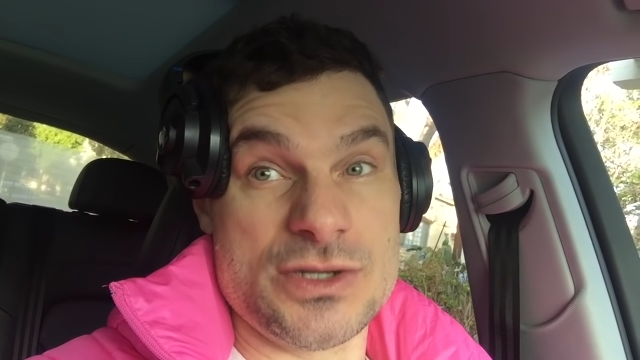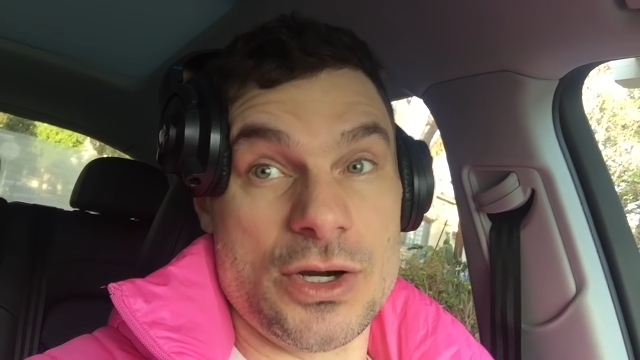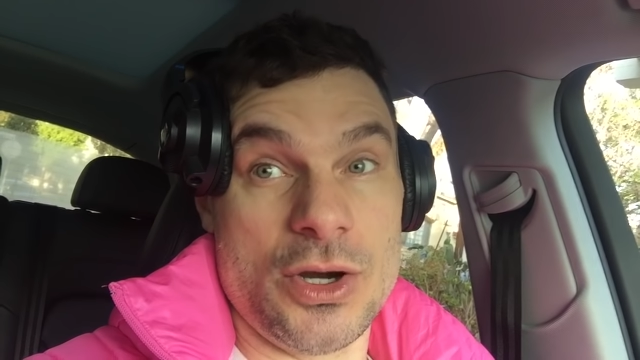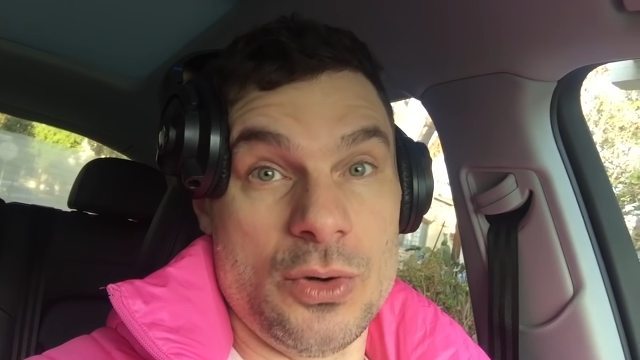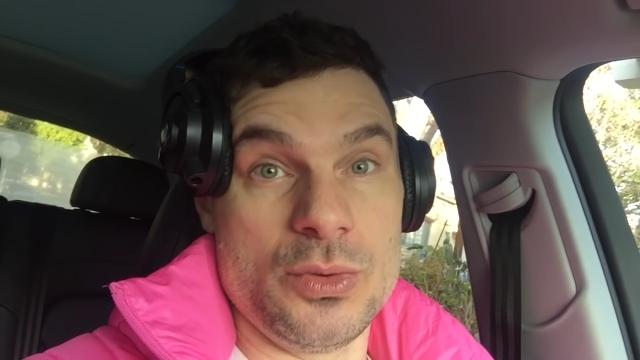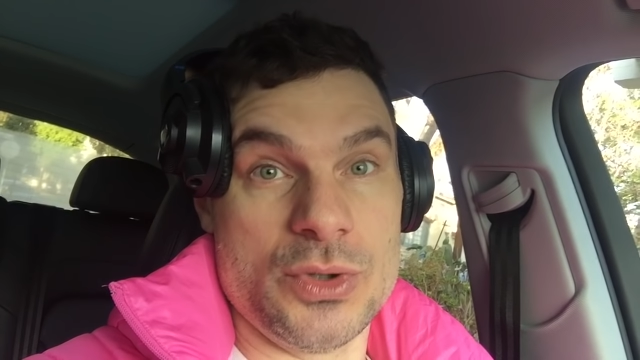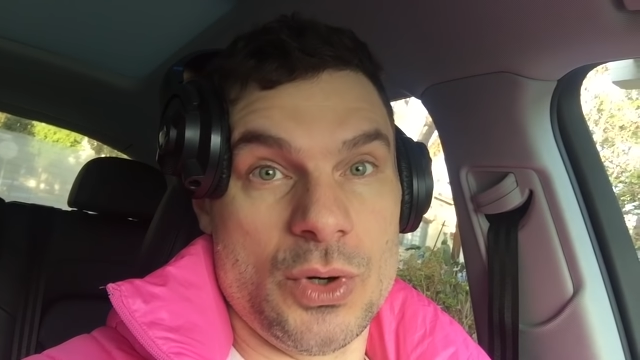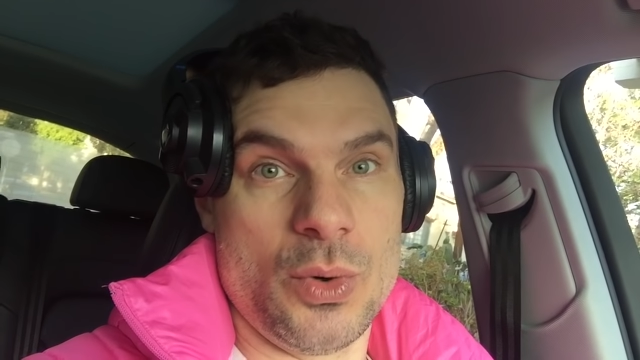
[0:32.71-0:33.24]
your
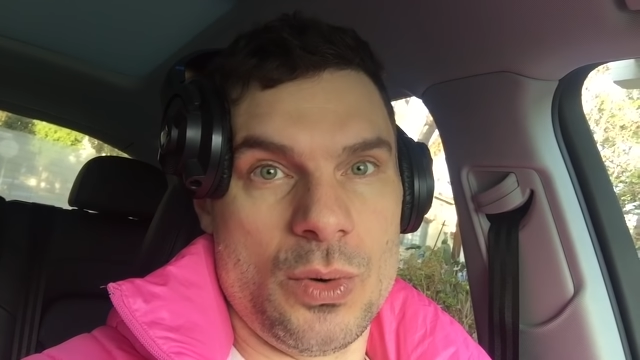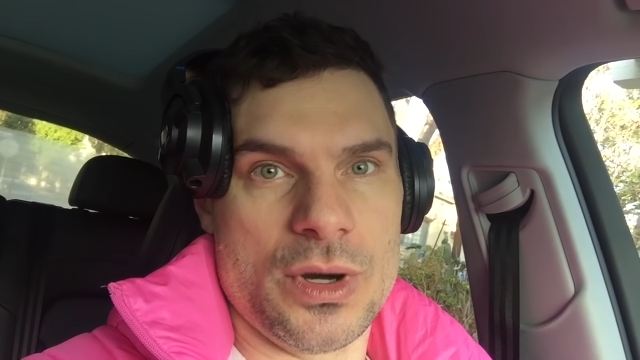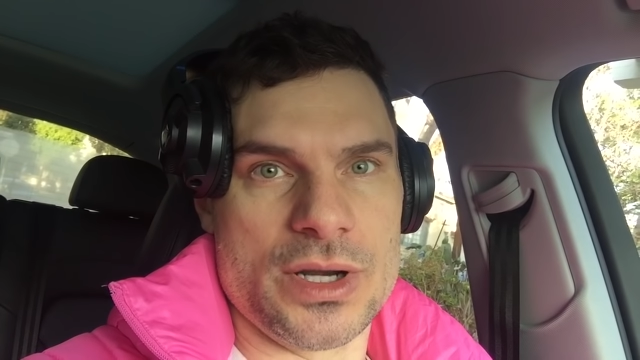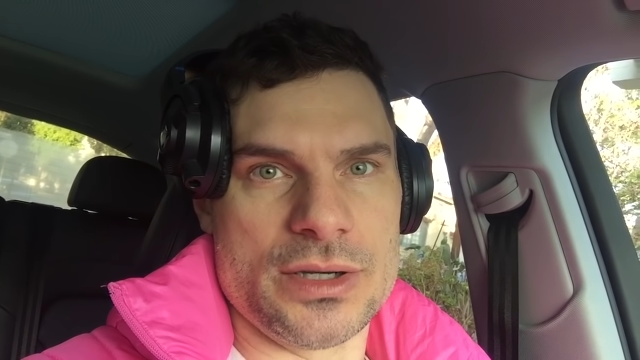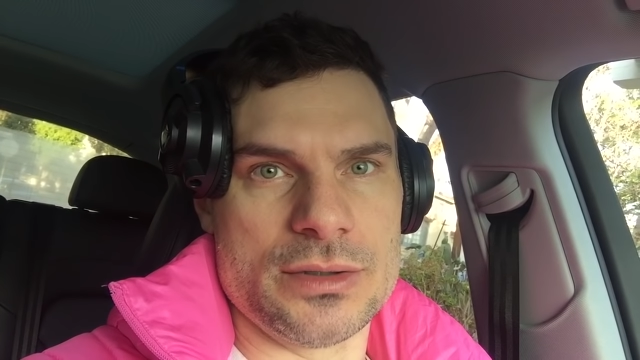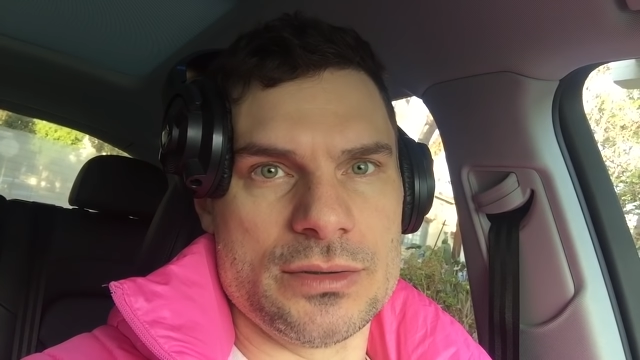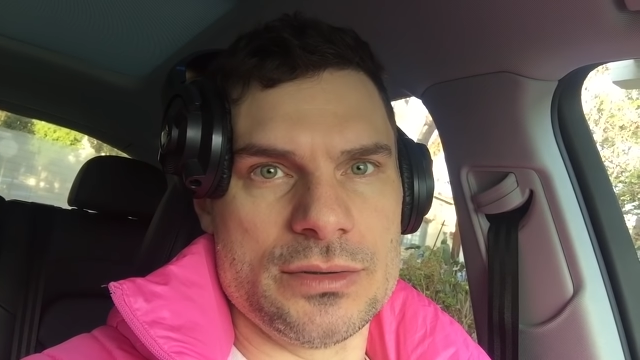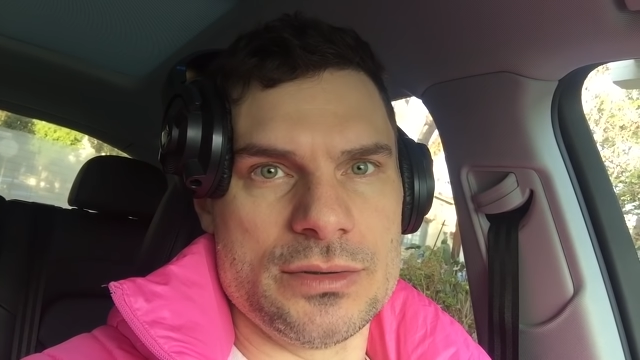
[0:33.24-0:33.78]
own
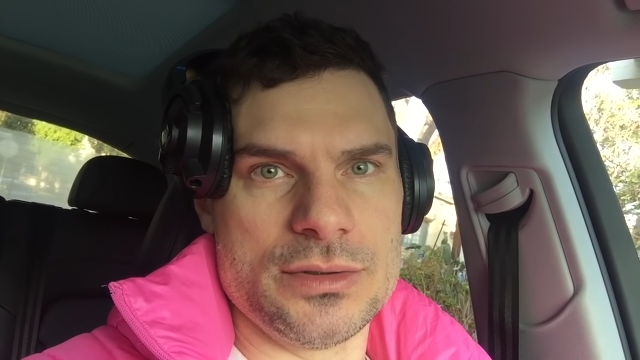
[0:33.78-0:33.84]
horn.